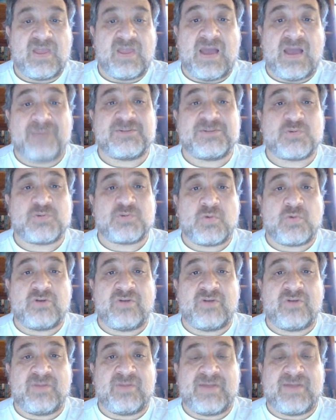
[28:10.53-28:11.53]
I'm just
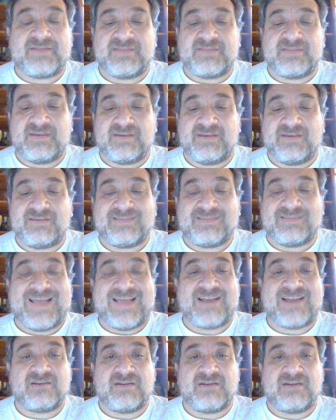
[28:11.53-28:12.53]
wondering about the
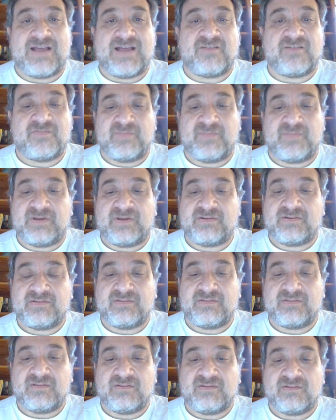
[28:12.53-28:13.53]
Latin alphabet
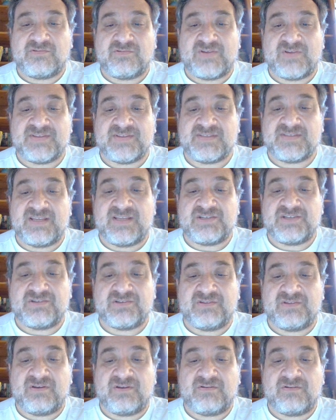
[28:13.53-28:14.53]

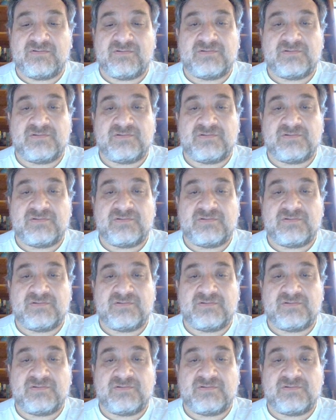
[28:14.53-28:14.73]
translation there.